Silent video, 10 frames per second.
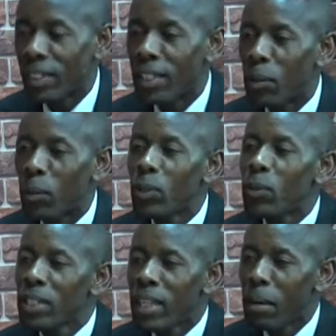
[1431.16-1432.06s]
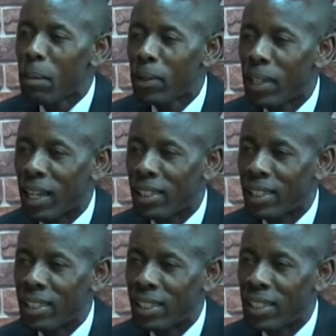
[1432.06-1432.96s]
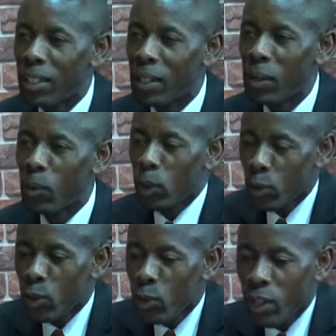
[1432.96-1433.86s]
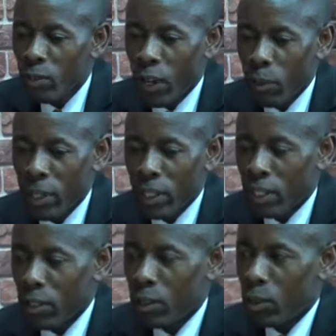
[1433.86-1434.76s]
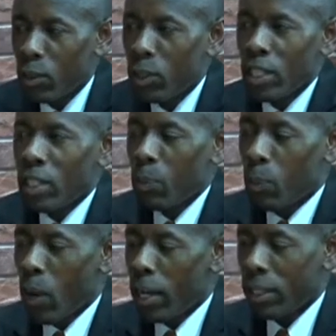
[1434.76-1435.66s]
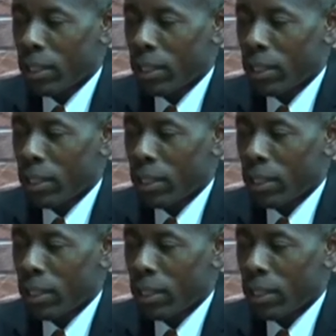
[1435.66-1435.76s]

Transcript: what do we say about that? What do you environmental, do you just keep quiet?